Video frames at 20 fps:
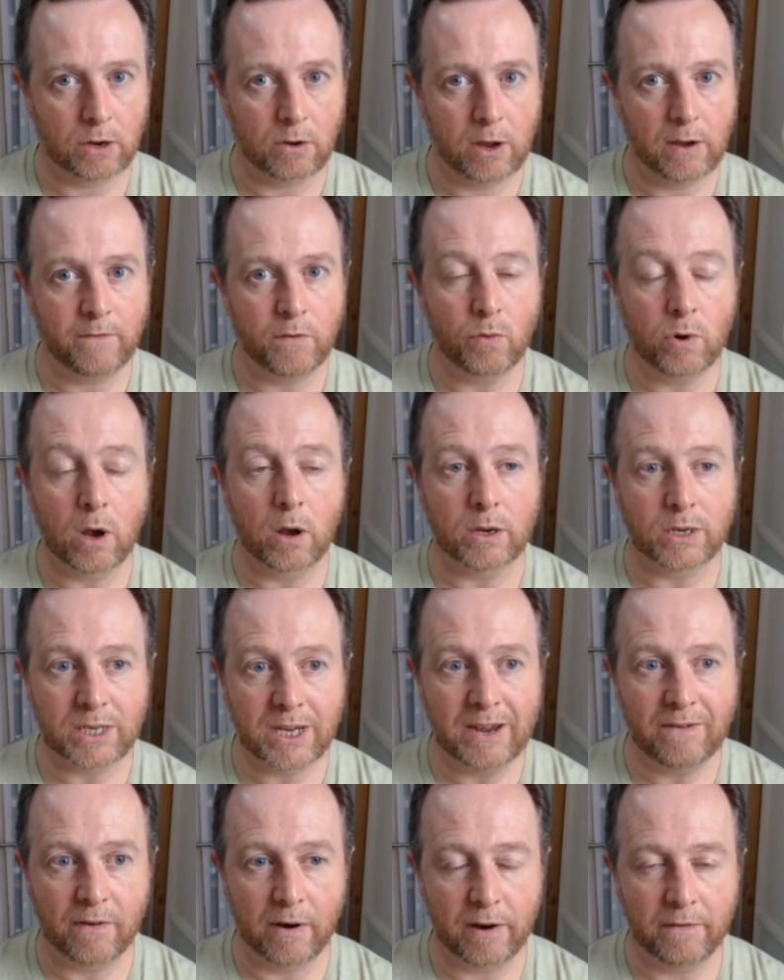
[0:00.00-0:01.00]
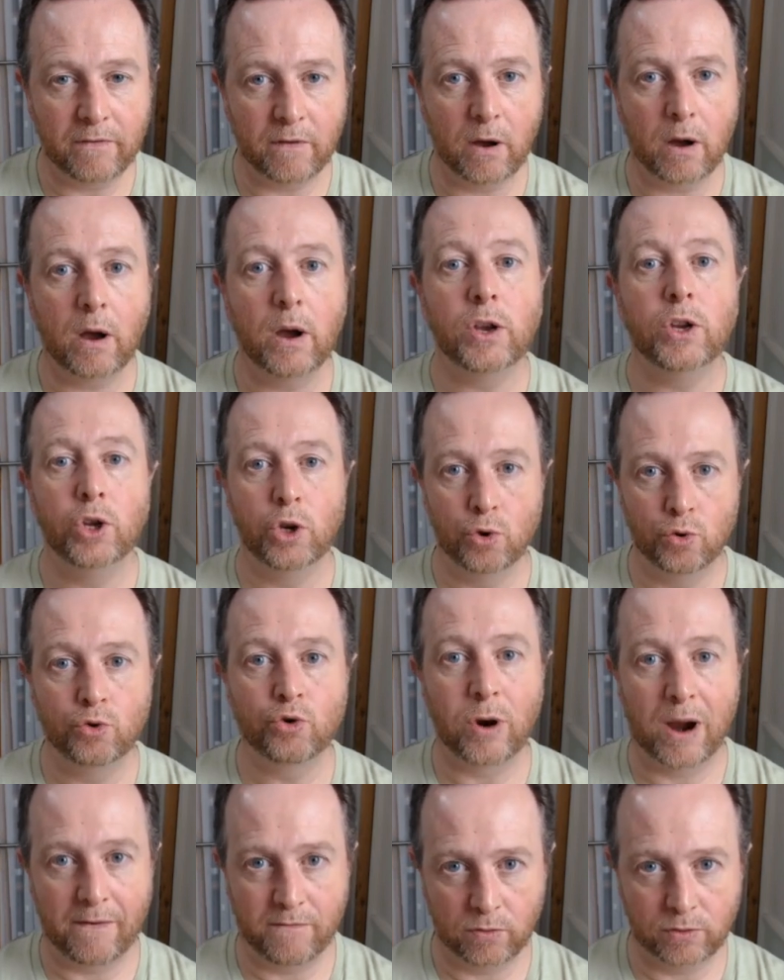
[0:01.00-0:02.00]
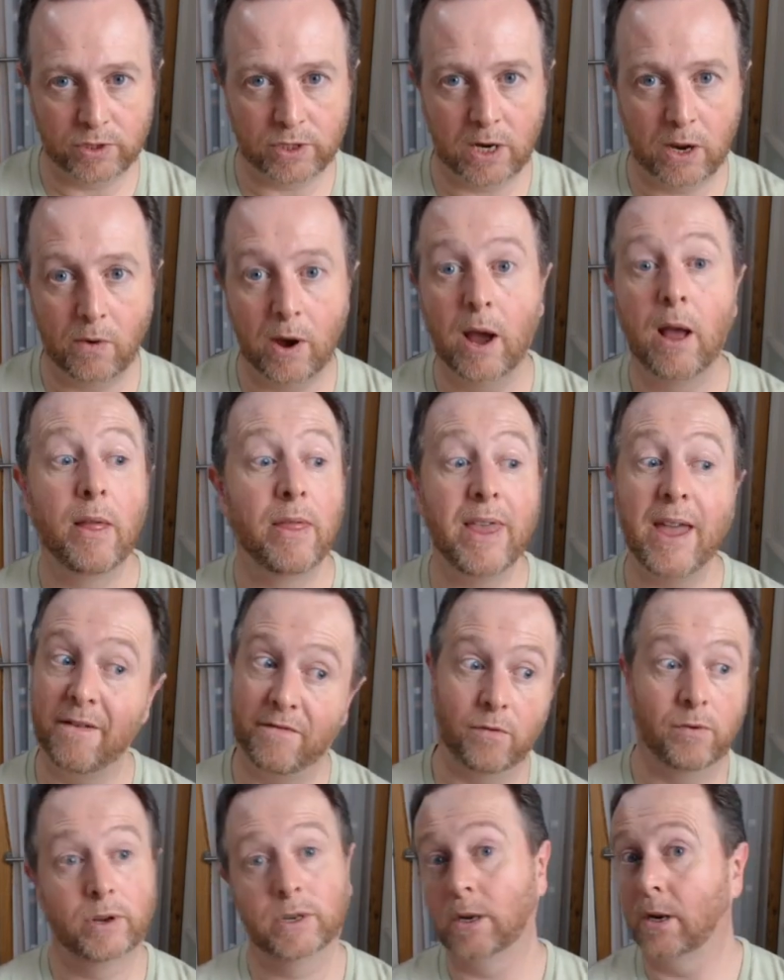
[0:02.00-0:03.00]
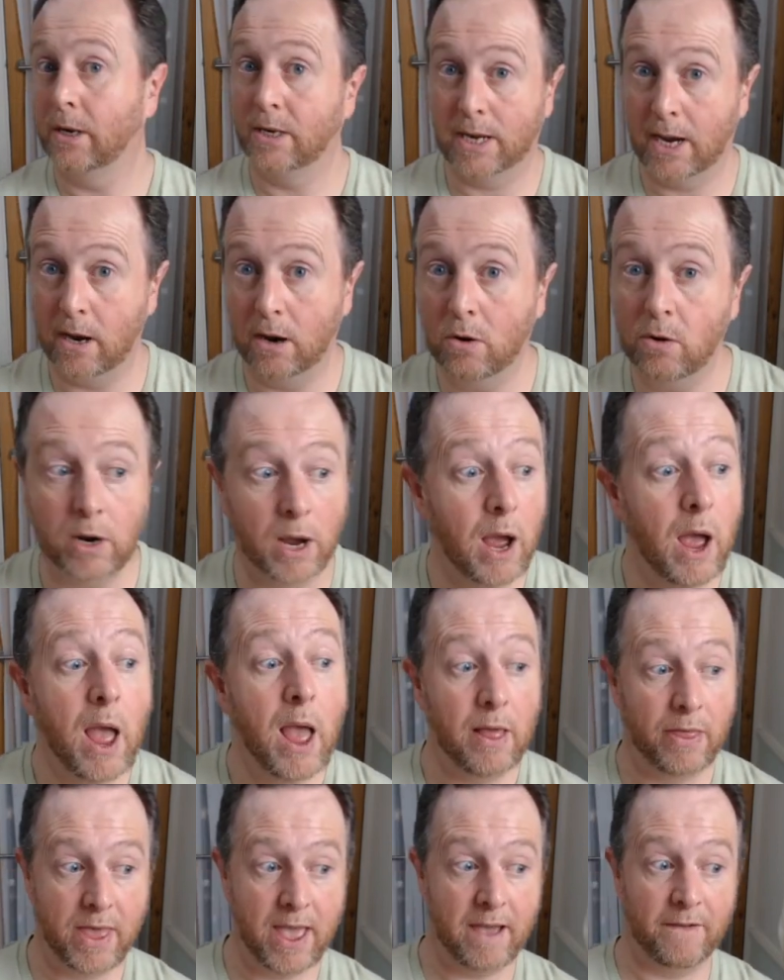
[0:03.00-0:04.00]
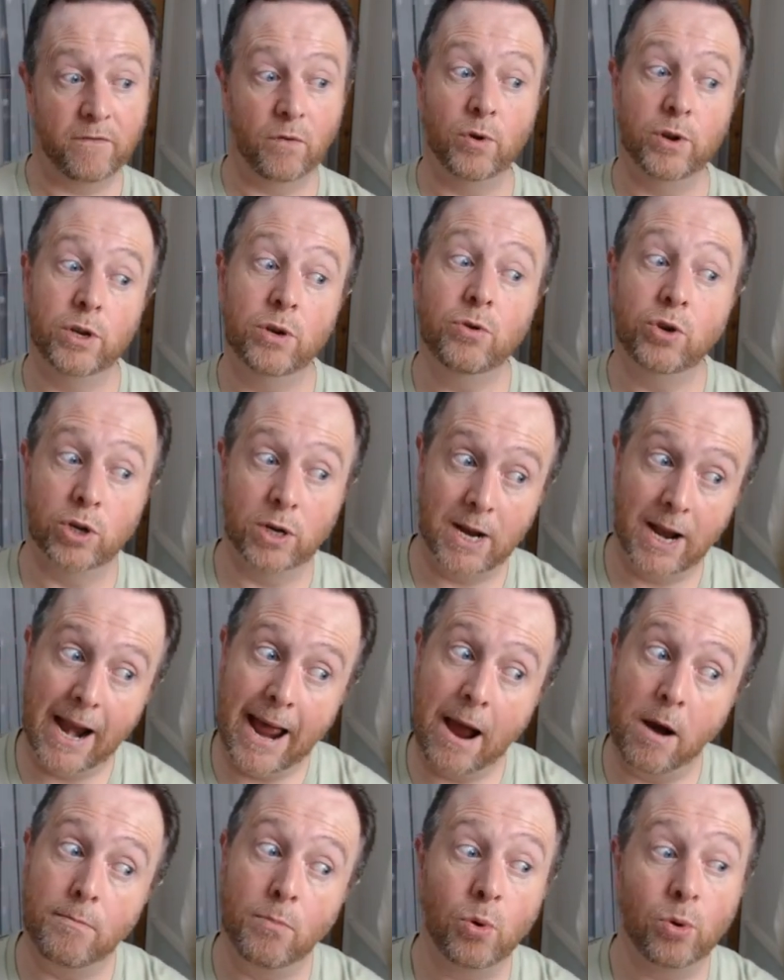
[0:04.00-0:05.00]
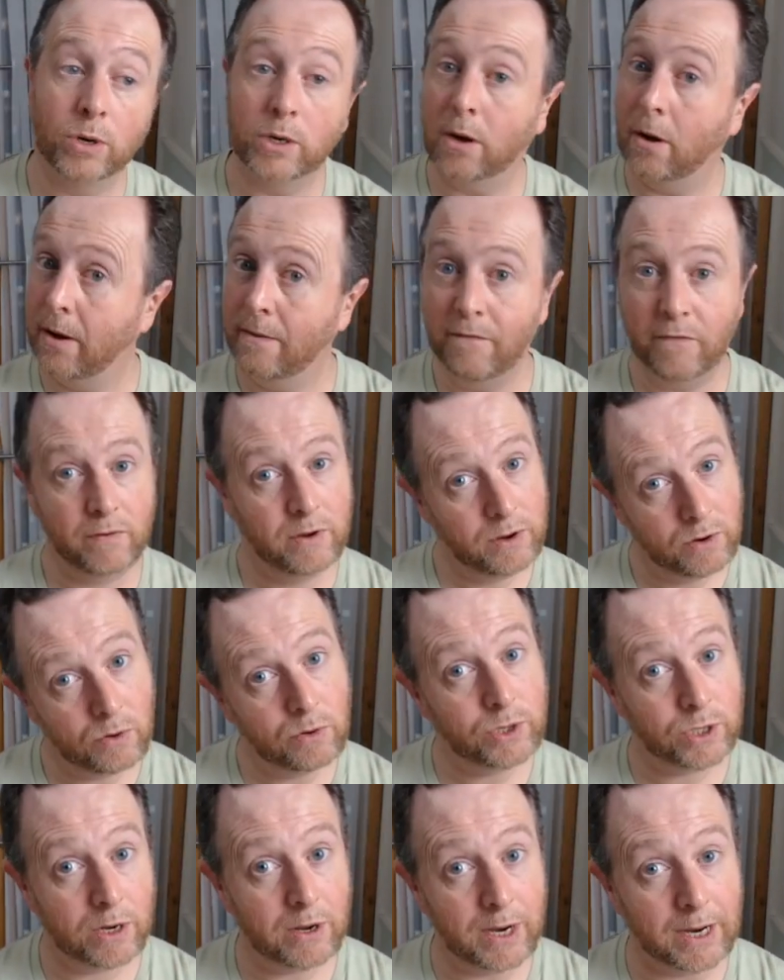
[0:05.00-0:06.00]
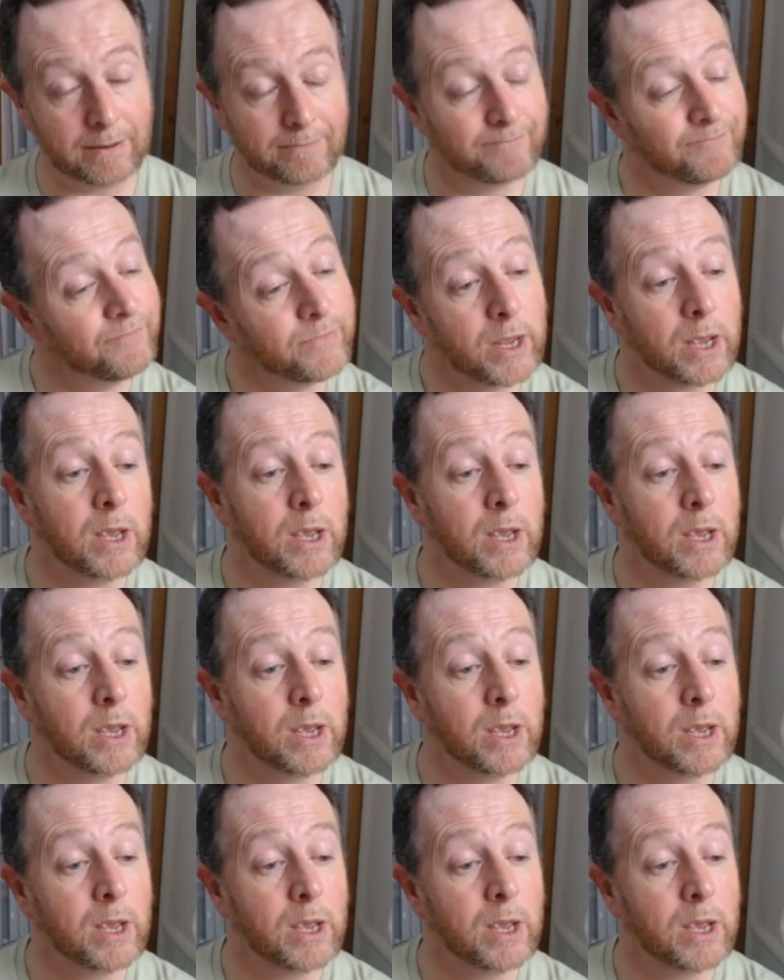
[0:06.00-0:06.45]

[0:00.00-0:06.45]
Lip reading: So if you can't see very far, you travel slower, therefore it's going to take longer, therefore you should allow more time for your journey.